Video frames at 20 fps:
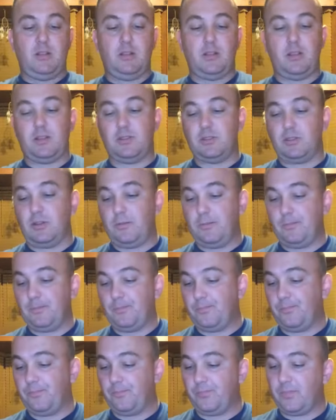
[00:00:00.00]
like so.
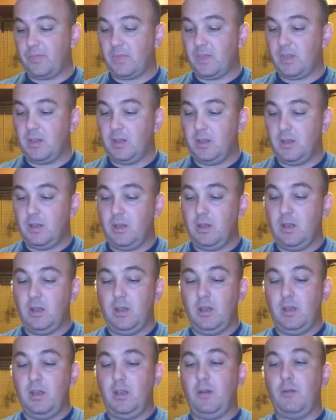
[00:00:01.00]

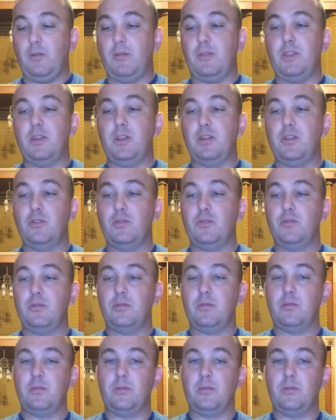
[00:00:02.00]
With the new